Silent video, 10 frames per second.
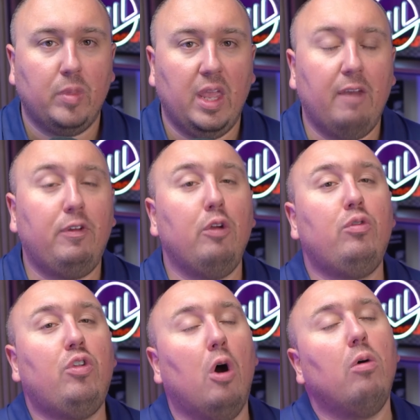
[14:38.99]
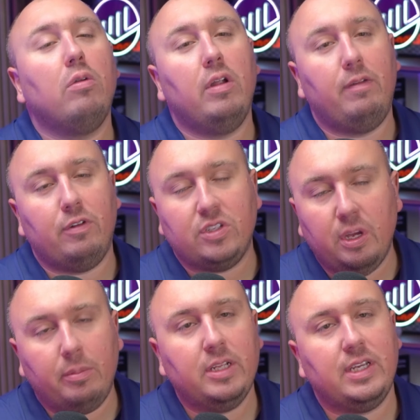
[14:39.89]
If you're
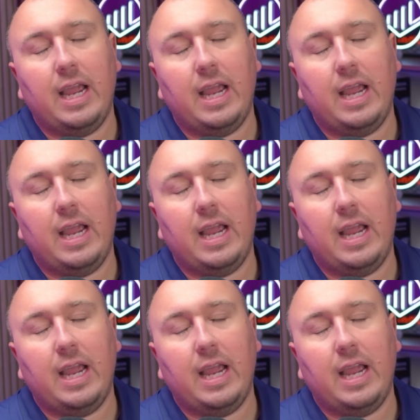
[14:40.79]
somebody that's like,